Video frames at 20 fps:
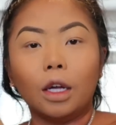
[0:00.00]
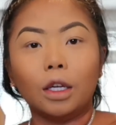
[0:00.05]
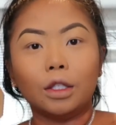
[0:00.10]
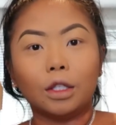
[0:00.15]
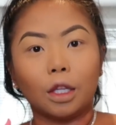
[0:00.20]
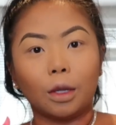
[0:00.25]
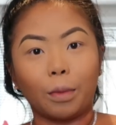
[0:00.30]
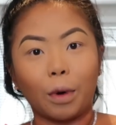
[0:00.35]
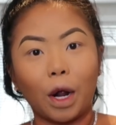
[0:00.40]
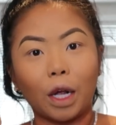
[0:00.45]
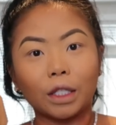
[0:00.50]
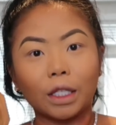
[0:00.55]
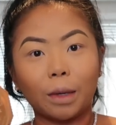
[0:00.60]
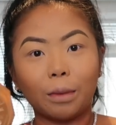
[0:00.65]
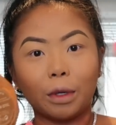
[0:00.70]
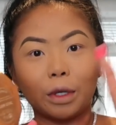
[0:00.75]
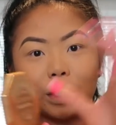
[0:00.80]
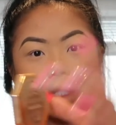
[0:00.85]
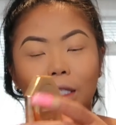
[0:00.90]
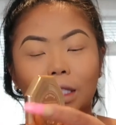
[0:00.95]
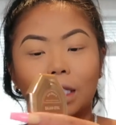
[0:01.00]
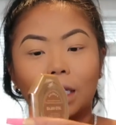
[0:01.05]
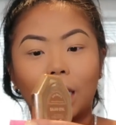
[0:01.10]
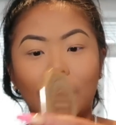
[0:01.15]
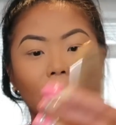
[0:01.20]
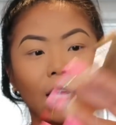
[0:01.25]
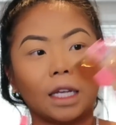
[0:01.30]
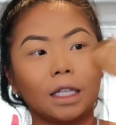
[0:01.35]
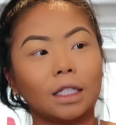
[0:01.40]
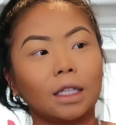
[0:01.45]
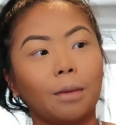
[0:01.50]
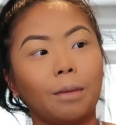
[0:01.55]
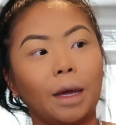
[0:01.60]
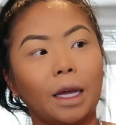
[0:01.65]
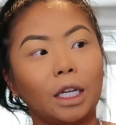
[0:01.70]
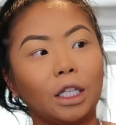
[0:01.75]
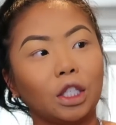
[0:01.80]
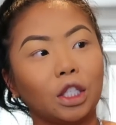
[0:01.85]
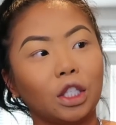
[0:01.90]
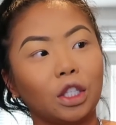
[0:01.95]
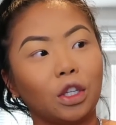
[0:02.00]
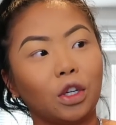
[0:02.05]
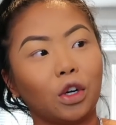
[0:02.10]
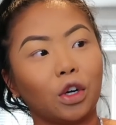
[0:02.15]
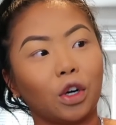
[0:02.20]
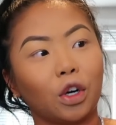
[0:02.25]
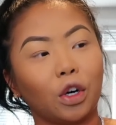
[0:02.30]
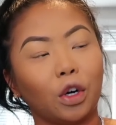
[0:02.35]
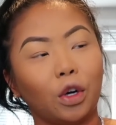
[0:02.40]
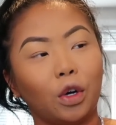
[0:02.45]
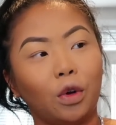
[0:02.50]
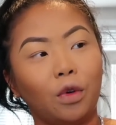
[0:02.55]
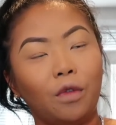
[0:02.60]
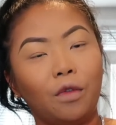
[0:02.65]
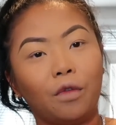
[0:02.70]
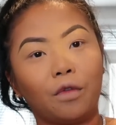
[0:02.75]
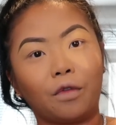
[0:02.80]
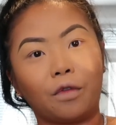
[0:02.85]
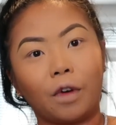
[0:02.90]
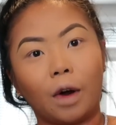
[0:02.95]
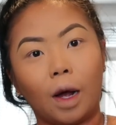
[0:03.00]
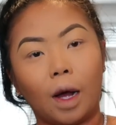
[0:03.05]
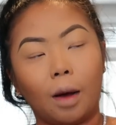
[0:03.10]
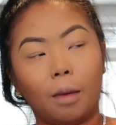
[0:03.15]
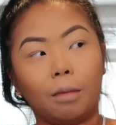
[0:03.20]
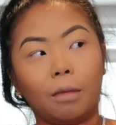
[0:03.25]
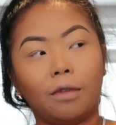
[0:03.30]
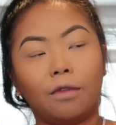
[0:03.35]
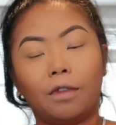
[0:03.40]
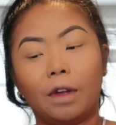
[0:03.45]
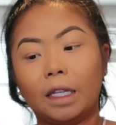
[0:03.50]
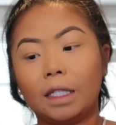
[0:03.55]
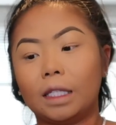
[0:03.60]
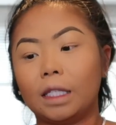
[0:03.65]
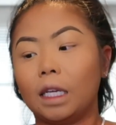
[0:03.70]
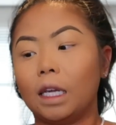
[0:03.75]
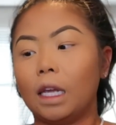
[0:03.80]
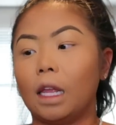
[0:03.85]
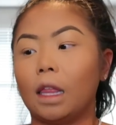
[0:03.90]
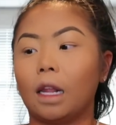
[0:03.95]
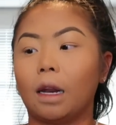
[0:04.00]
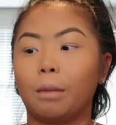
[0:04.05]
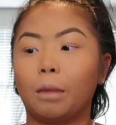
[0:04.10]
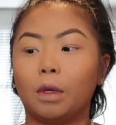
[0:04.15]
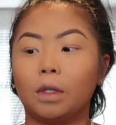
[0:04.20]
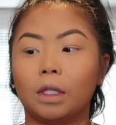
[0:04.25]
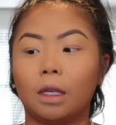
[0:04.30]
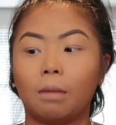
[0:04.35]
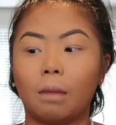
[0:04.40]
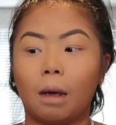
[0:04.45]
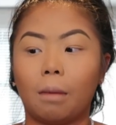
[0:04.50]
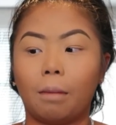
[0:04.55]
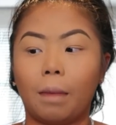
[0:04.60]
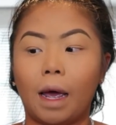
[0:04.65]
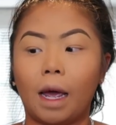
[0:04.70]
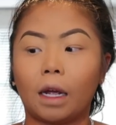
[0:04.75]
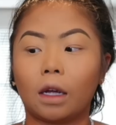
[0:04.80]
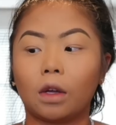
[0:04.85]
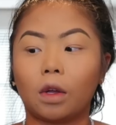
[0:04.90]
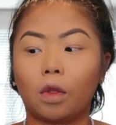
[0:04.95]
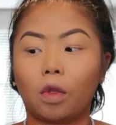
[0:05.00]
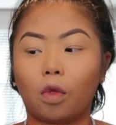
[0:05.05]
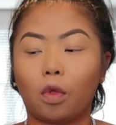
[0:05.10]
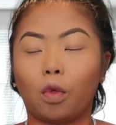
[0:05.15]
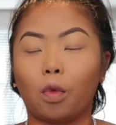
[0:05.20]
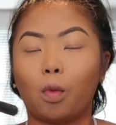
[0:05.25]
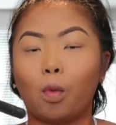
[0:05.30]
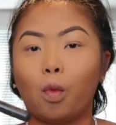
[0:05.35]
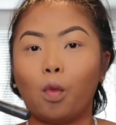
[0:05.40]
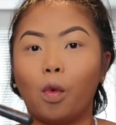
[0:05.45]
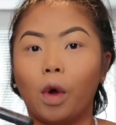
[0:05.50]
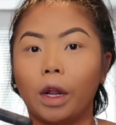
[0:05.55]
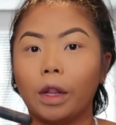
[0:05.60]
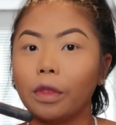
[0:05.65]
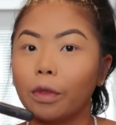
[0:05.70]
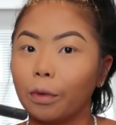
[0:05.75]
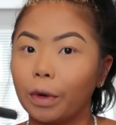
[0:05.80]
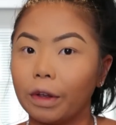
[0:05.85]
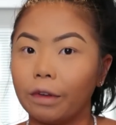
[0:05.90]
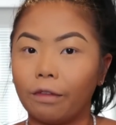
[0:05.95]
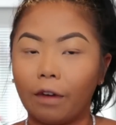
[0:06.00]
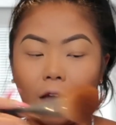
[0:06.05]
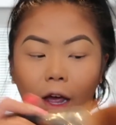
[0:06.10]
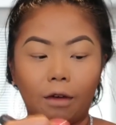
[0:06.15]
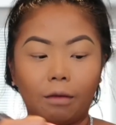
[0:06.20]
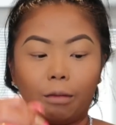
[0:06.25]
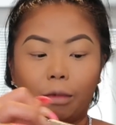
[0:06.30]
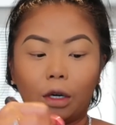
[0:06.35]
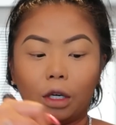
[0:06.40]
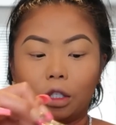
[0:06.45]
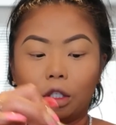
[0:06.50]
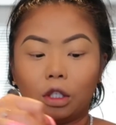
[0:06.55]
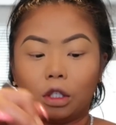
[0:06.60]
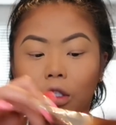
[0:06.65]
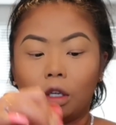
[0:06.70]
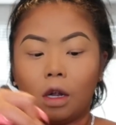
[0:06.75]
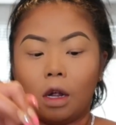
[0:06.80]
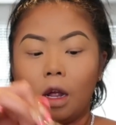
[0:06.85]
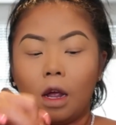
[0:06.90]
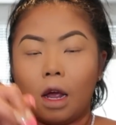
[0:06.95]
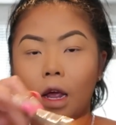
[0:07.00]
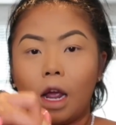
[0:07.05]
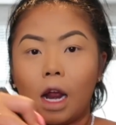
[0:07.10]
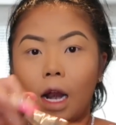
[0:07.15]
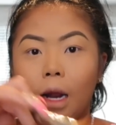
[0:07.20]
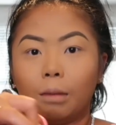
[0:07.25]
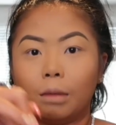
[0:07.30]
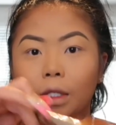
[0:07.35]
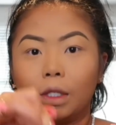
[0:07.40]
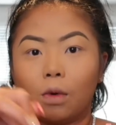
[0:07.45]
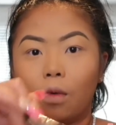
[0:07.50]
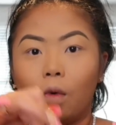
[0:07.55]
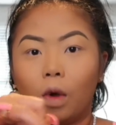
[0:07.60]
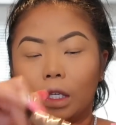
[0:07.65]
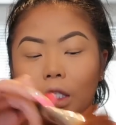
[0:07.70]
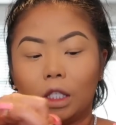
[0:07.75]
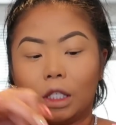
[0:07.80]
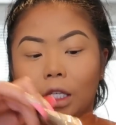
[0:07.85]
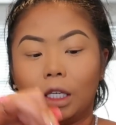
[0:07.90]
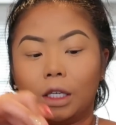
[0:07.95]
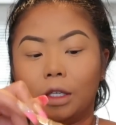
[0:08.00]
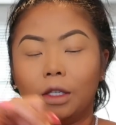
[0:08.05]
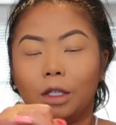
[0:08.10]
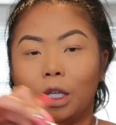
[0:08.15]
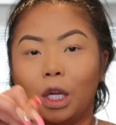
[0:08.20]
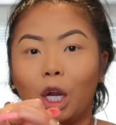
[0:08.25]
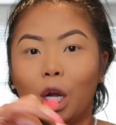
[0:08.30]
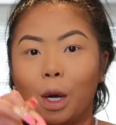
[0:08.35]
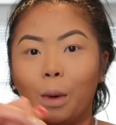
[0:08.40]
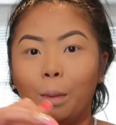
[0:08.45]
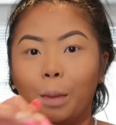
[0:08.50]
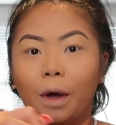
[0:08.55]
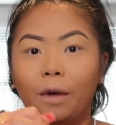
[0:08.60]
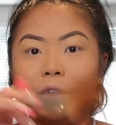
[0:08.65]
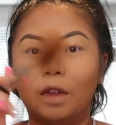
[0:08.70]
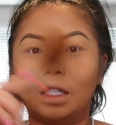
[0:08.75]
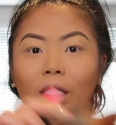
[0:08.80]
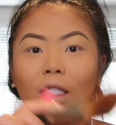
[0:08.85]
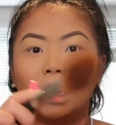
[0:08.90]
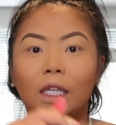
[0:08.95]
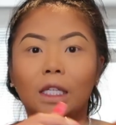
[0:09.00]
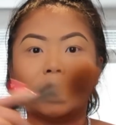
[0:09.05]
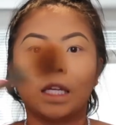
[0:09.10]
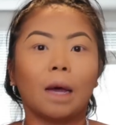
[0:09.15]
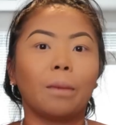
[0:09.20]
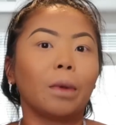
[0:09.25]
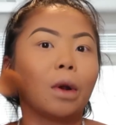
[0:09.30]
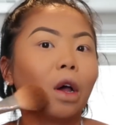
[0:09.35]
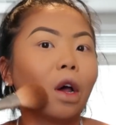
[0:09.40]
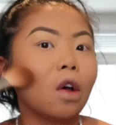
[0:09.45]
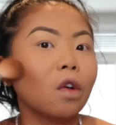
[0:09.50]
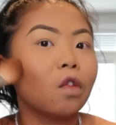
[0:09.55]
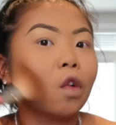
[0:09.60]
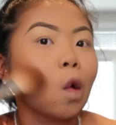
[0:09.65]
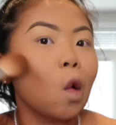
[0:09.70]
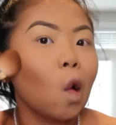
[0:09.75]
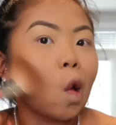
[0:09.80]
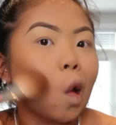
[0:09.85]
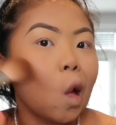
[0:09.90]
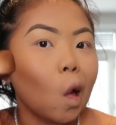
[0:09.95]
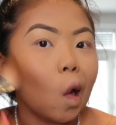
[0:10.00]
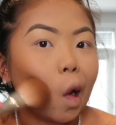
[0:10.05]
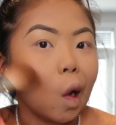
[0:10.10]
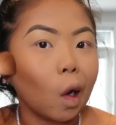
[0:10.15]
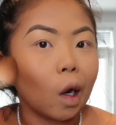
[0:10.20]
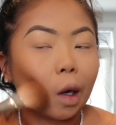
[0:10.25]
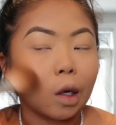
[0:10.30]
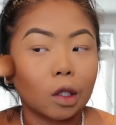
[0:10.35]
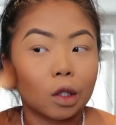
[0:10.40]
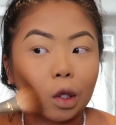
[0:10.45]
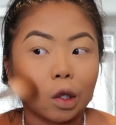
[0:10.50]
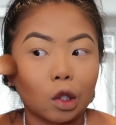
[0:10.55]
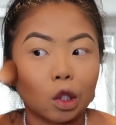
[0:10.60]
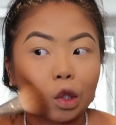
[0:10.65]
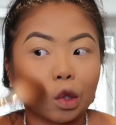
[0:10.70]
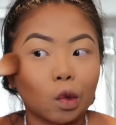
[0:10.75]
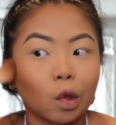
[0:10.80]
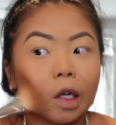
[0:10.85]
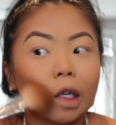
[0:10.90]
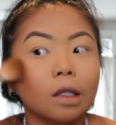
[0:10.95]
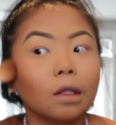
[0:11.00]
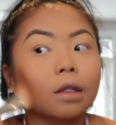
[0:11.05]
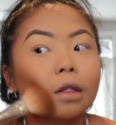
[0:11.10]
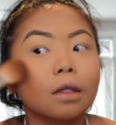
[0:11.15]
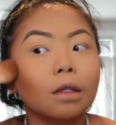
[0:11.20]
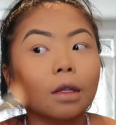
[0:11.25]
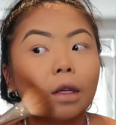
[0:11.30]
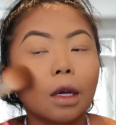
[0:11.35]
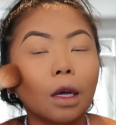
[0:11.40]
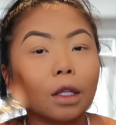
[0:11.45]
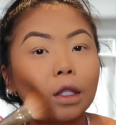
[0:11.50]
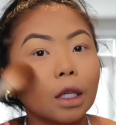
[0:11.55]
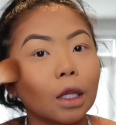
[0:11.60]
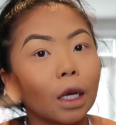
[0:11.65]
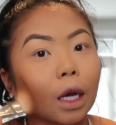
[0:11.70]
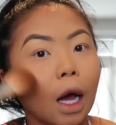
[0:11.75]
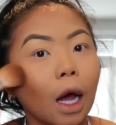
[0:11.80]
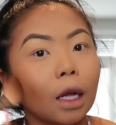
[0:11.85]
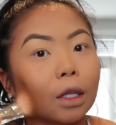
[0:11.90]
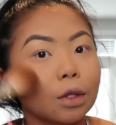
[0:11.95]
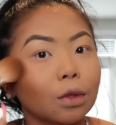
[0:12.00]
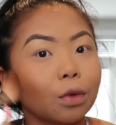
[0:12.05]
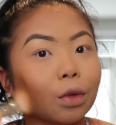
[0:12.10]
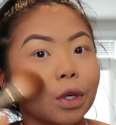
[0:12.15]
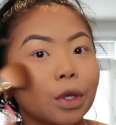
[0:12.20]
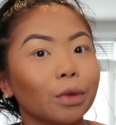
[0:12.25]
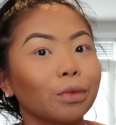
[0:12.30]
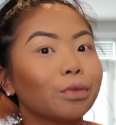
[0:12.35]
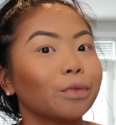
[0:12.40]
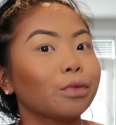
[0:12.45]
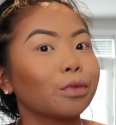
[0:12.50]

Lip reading: So the bronze I'm using today is the Bajan Girl from Fenty, and then I'm using my MAC 135 brush. And I'm just going to, you know, buff this in, tap it off, and I just go straight into the contour.